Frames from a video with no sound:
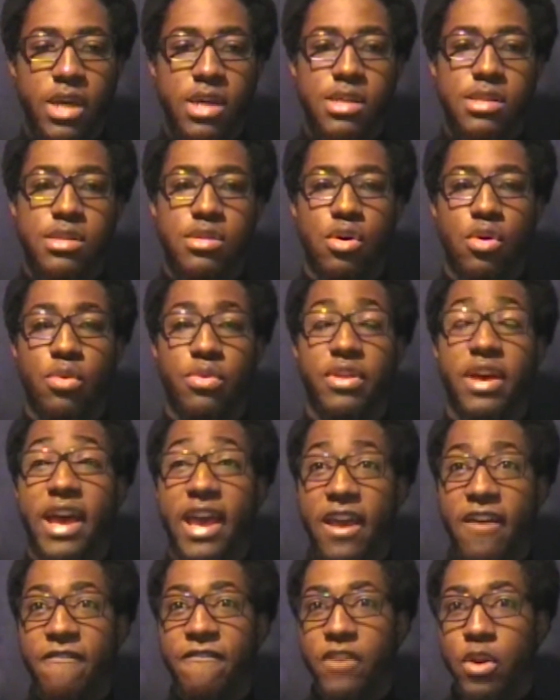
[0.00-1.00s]
So the
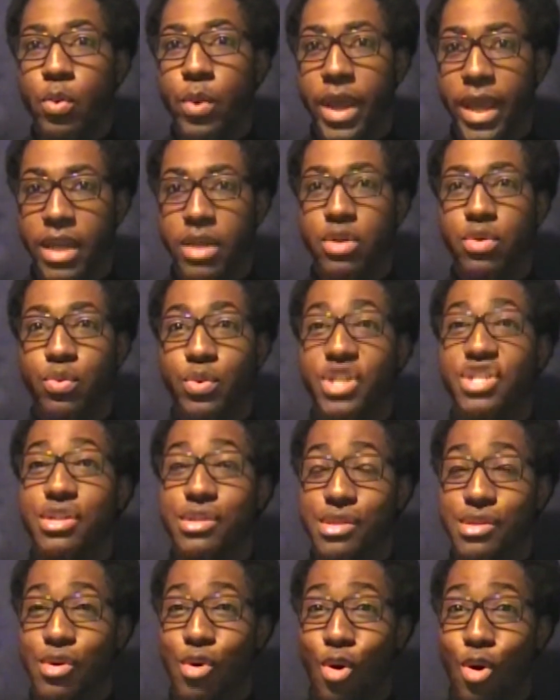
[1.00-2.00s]
effluent, which
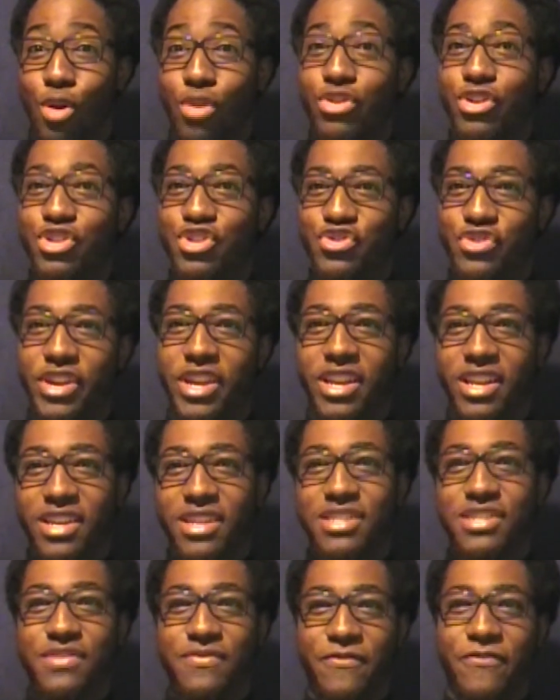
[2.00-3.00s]
is called the
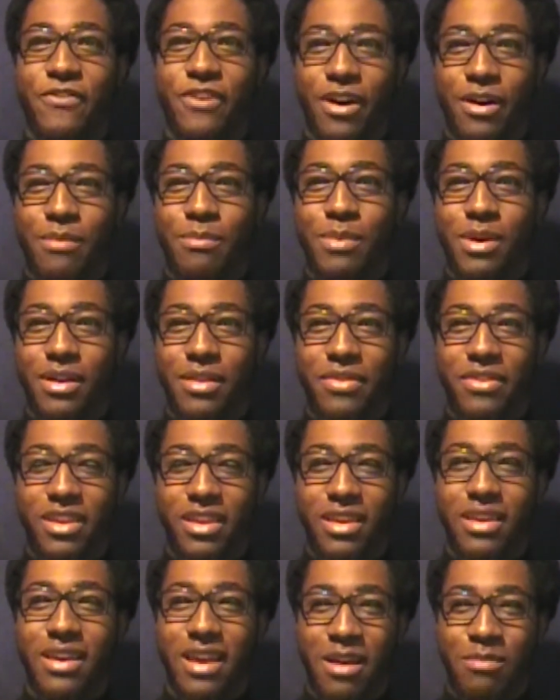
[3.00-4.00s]
drainage from
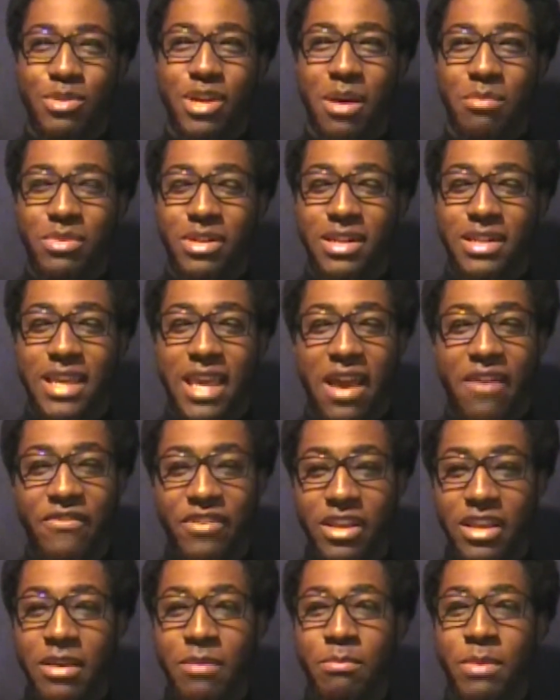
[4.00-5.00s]
the abdominal
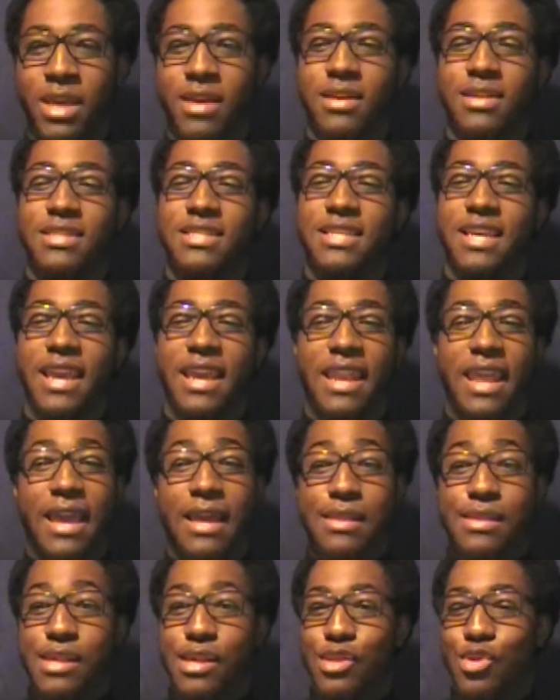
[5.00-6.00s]
cavity, may contain
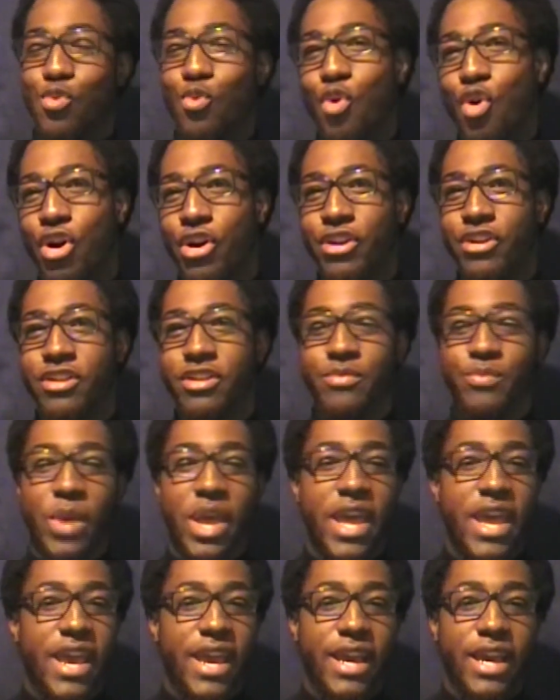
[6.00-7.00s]
excess water,
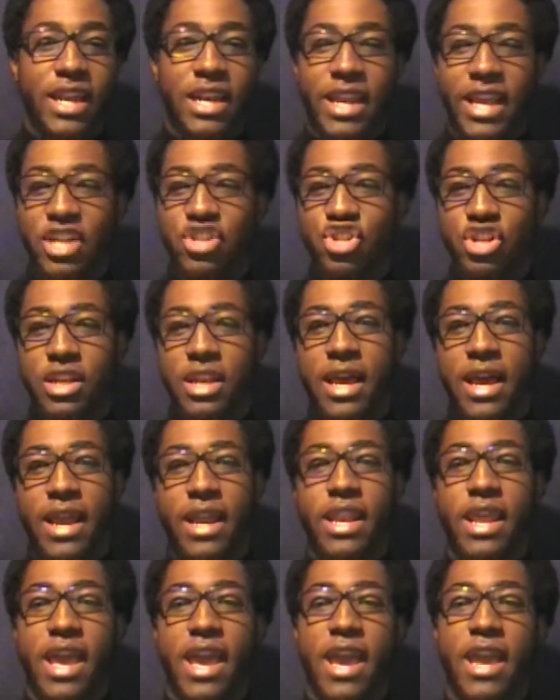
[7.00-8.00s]

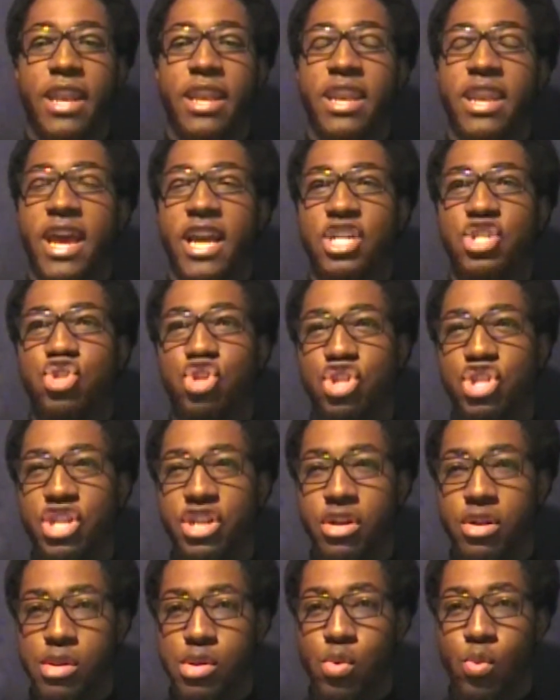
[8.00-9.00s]
electrolyte, and
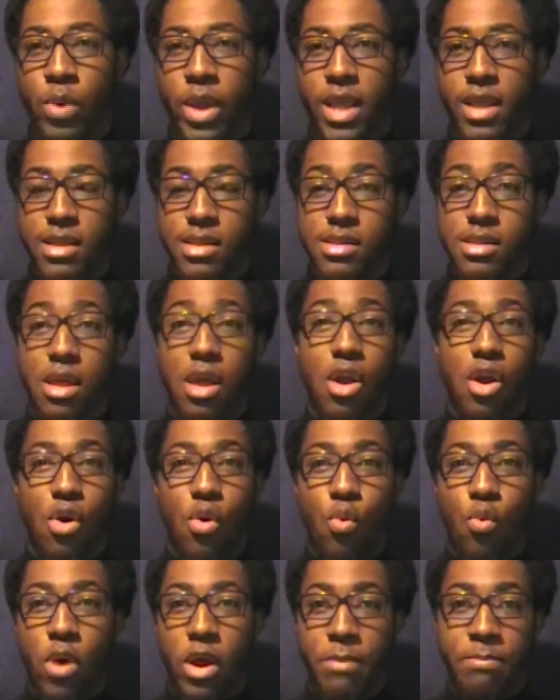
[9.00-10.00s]
nitrogenous waste.
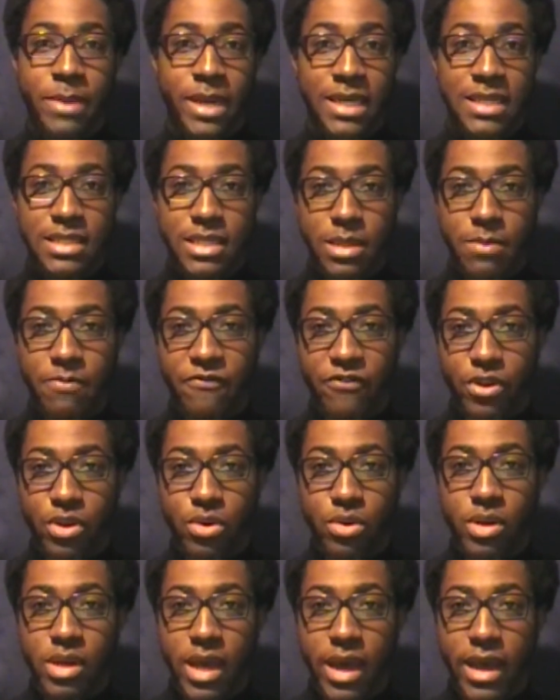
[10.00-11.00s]
One big tip for
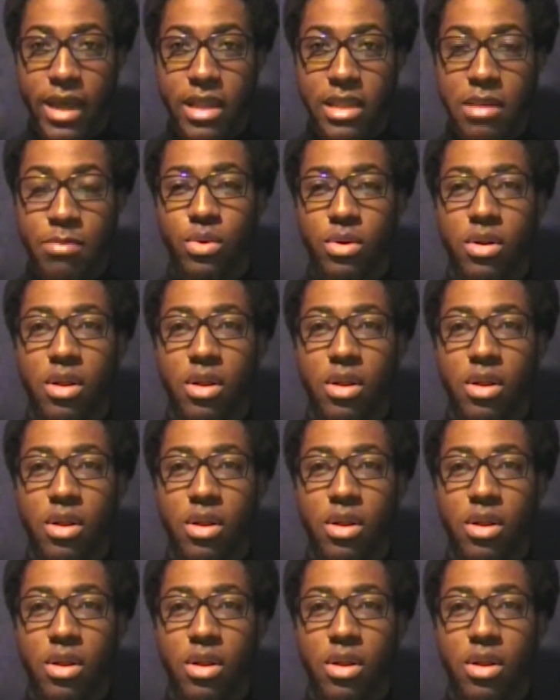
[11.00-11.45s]
you guys: